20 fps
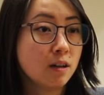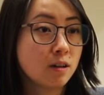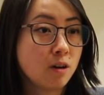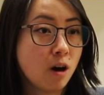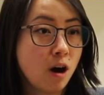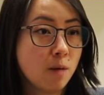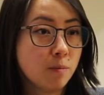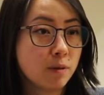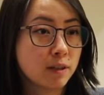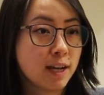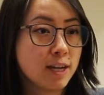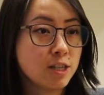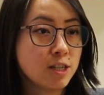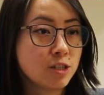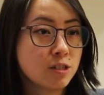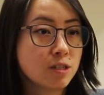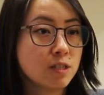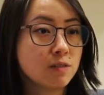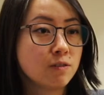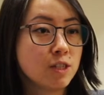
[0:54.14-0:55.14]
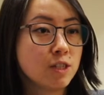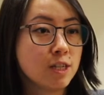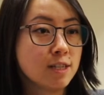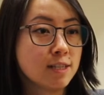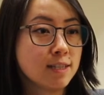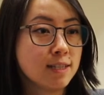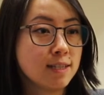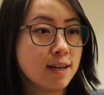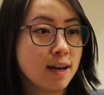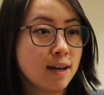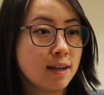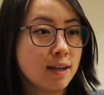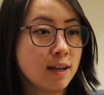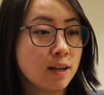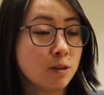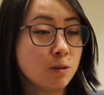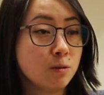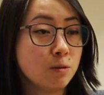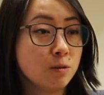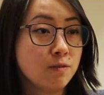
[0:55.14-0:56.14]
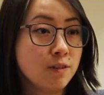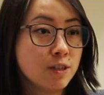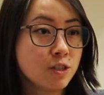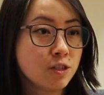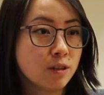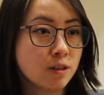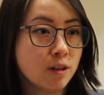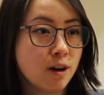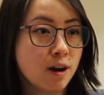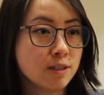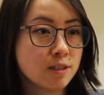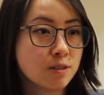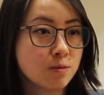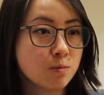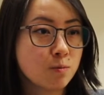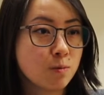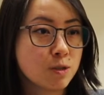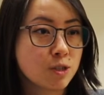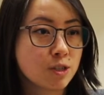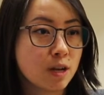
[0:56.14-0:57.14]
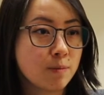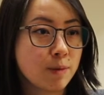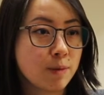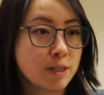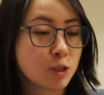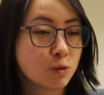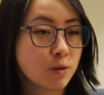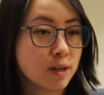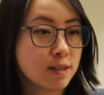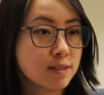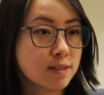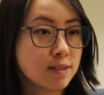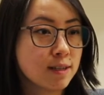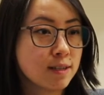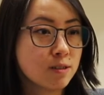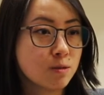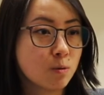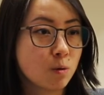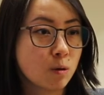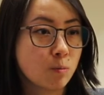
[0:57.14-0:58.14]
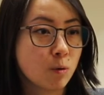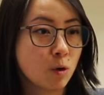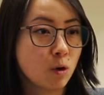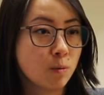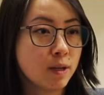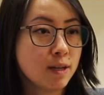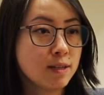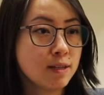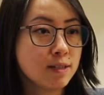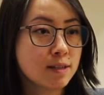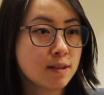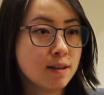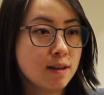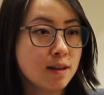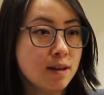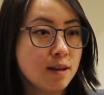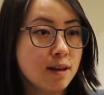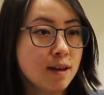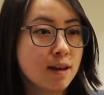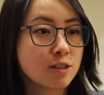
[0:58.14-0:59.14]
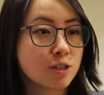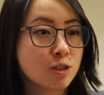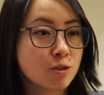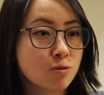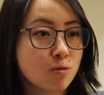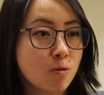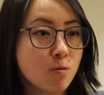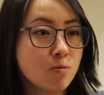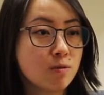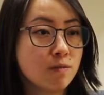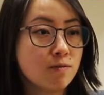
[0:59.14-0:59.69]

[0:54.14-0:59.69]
Complications of GCA include vision loss, which can be transient or permanent, and stroke